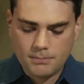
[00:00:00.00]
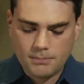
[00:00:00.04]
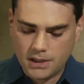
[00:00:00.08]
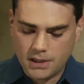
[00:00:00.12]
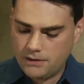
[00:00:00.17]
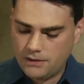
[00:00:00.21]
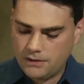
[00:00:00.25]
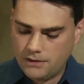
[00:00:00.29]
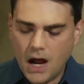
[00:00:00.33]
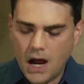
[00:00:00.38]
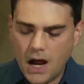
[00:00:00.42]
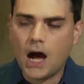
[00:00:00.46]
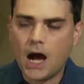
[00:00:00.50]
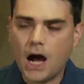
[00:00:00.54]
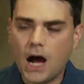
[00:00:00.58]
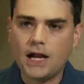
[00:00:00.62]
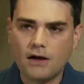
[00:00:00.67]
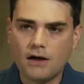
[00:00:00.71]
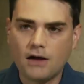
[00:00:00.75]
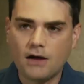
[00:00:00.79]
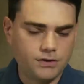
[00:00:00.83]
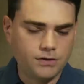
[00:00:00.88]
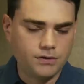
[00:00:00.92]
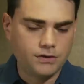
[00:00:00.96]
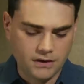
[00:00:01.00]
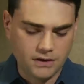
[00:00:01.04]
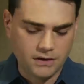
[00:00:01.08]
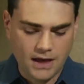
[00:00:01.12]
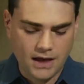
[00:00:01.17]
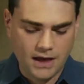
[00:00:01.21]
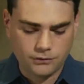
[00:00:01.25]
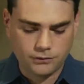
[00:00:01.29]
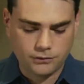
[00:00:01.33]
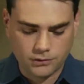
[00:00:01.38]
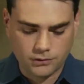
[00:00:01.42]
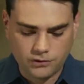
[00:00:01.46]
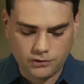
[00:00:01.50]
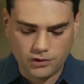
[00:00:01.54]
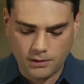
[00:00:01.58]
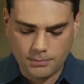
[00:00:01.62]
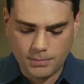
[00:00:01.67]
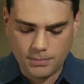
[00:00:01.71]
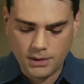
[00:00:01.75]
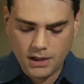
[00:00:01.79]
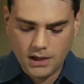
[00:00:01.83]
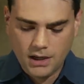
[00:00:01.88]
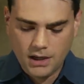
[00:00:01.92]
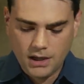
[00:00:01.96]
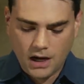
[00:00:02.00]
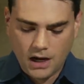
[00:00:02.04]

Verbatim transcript: But if not, everything in the house looks cheap.